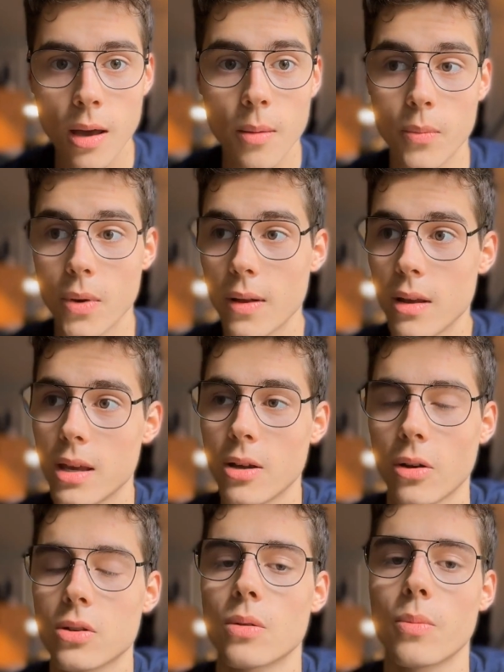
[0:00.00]
but he
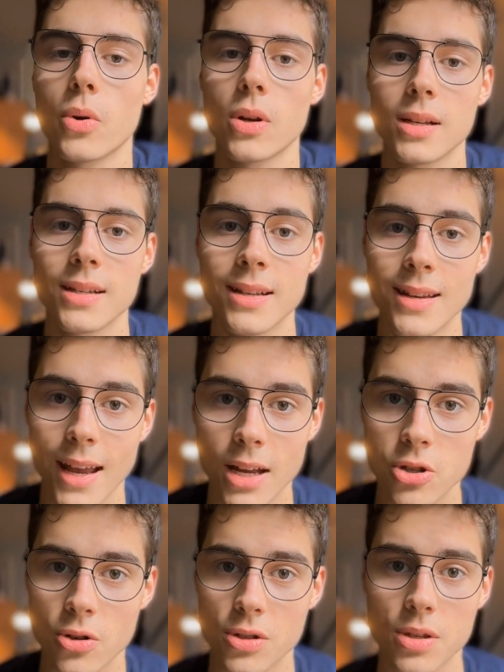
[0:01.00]
also put us in
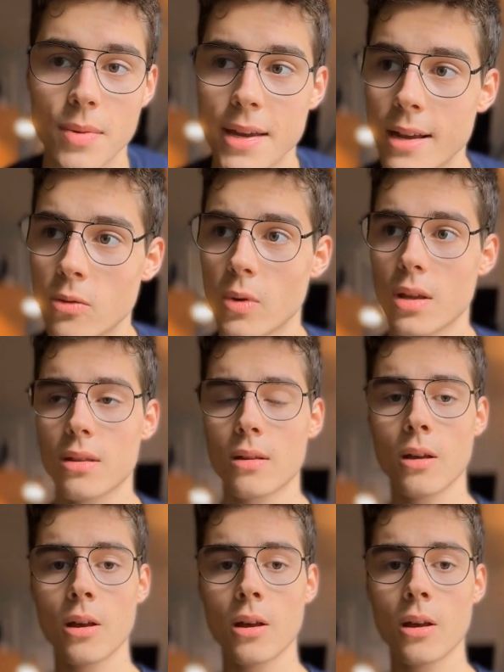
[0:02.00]
nature to begin with.